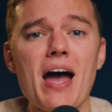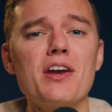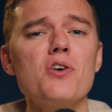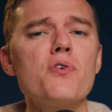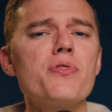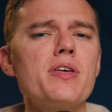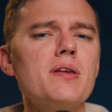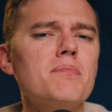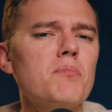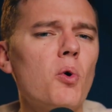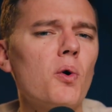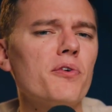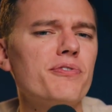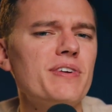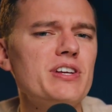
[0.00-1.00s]
I know that
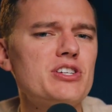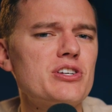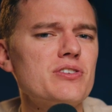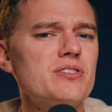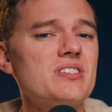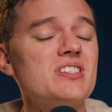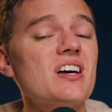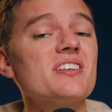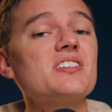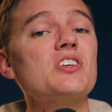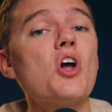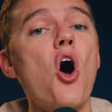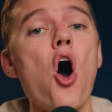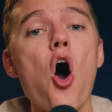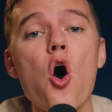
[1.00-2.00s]
more features
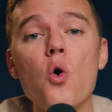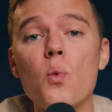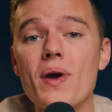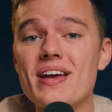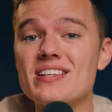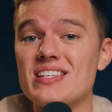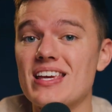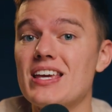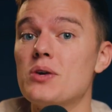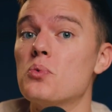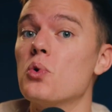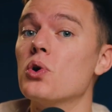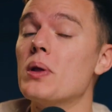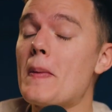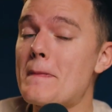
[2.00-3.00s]
doesn't always
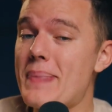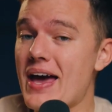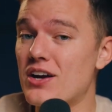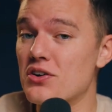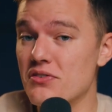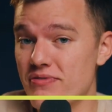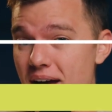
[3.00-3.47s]
equal better